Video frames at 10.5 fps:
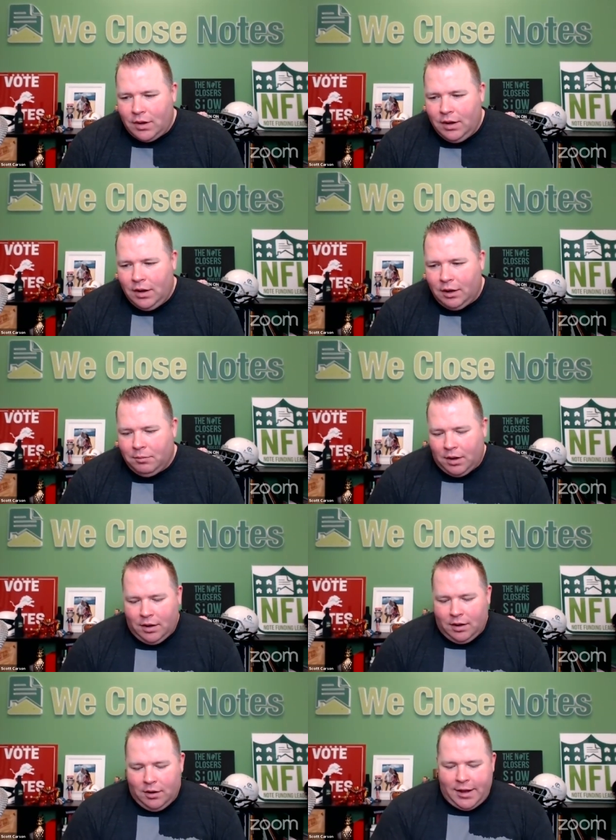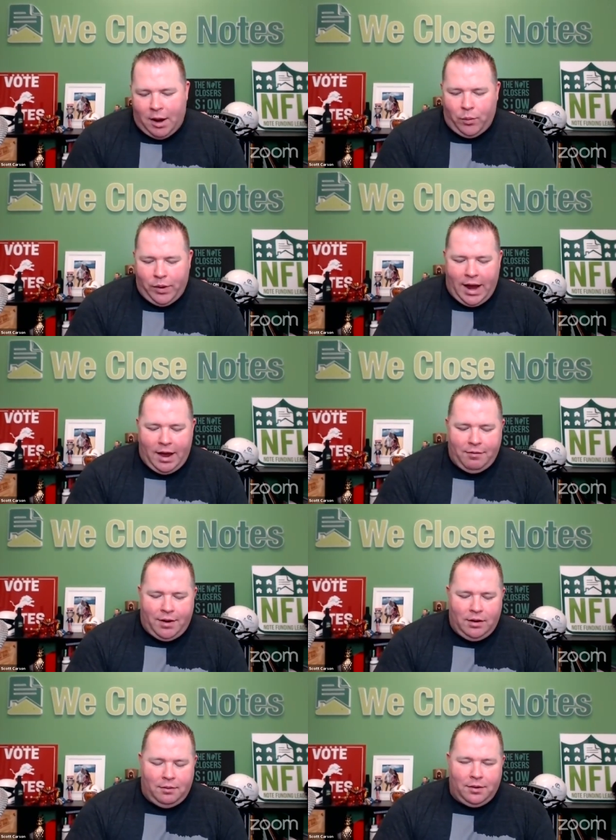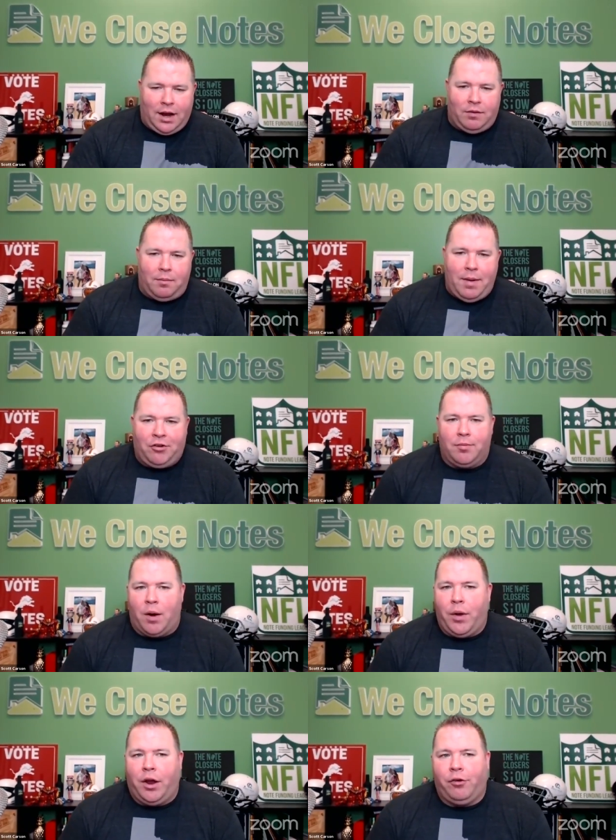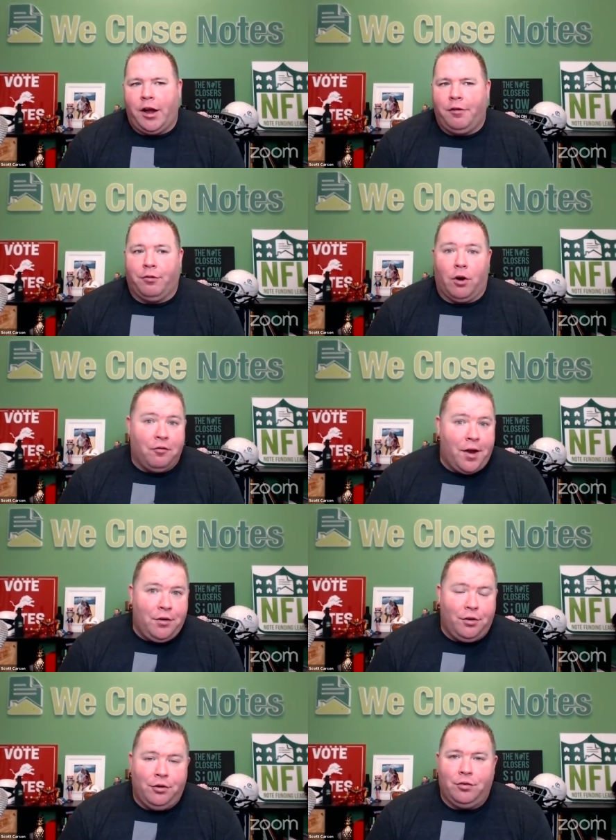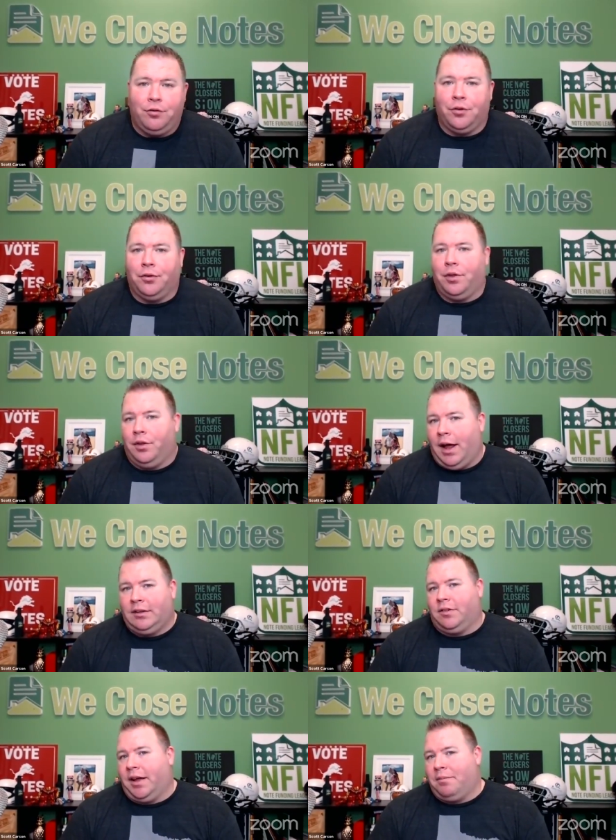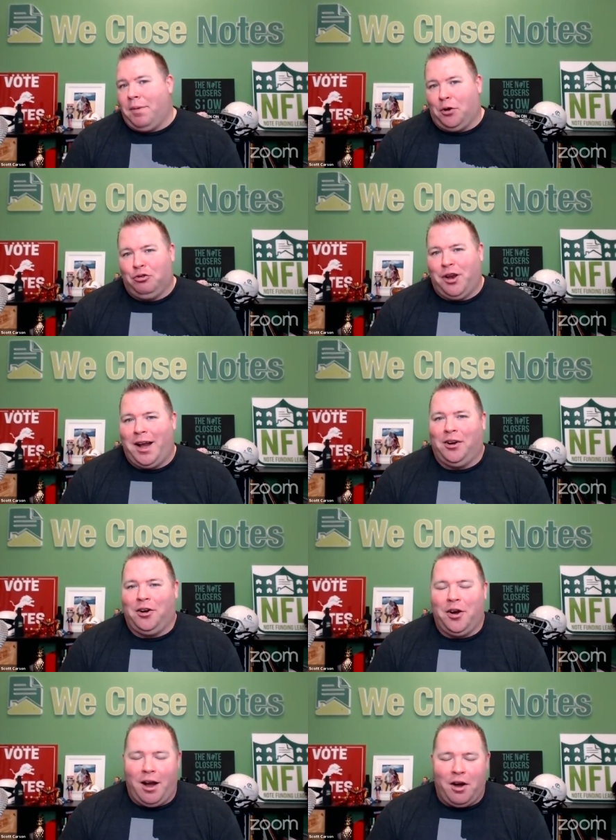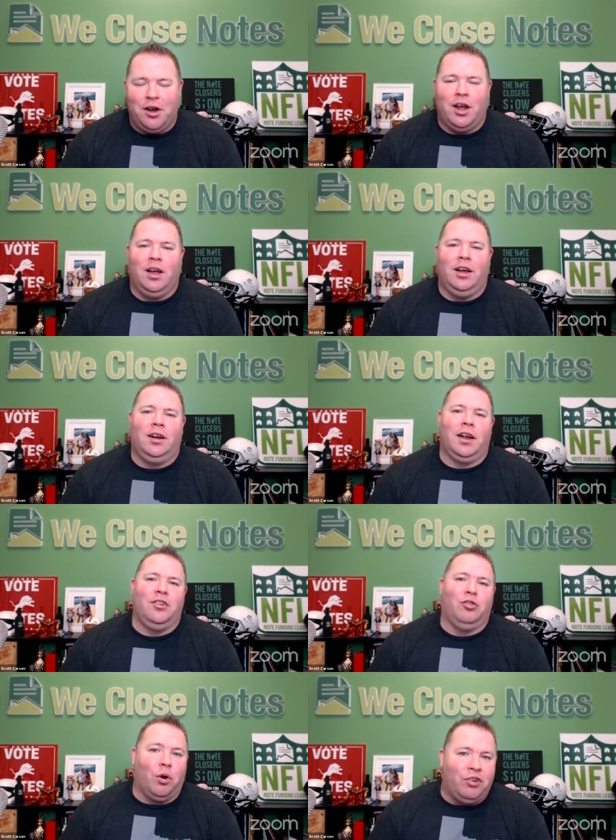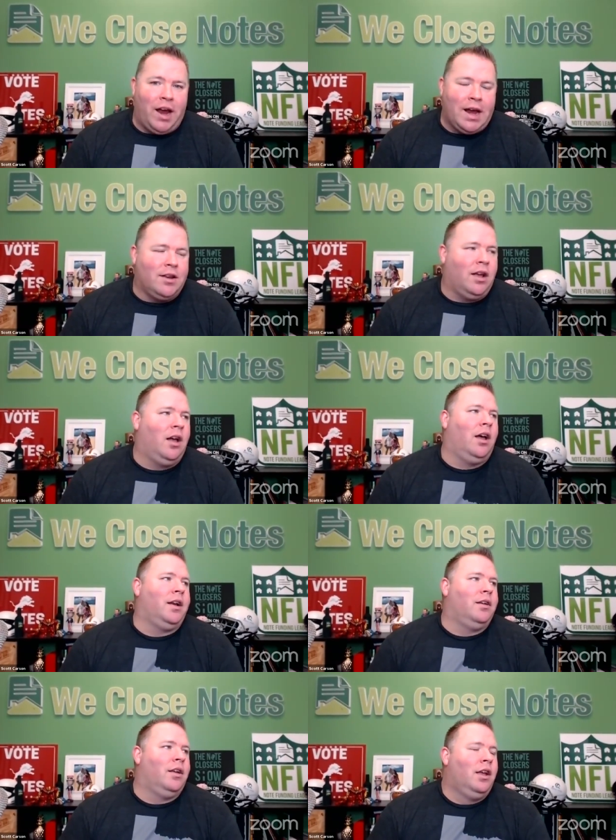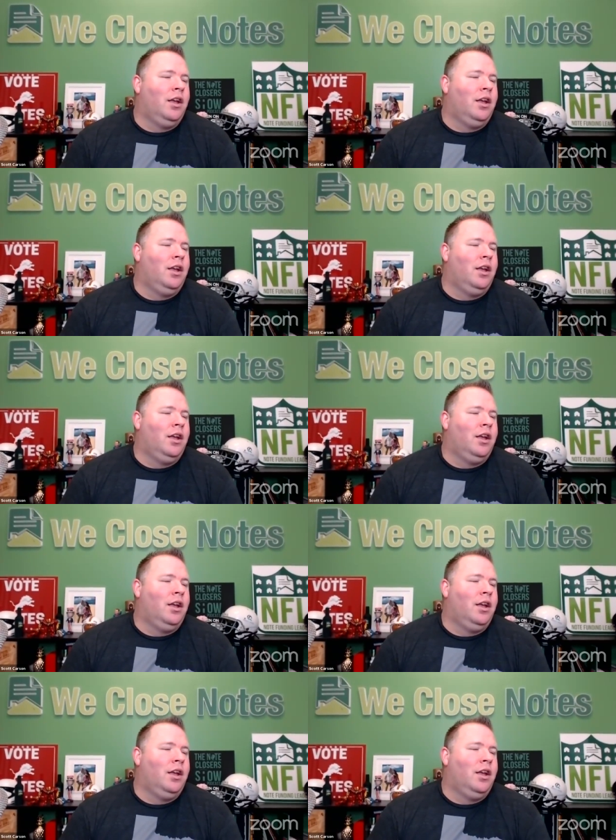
um, that we have a, a, kind of a mastermind we created for our vendors, for the likes of like Merrill Chandler and Aaron Young and George Anton and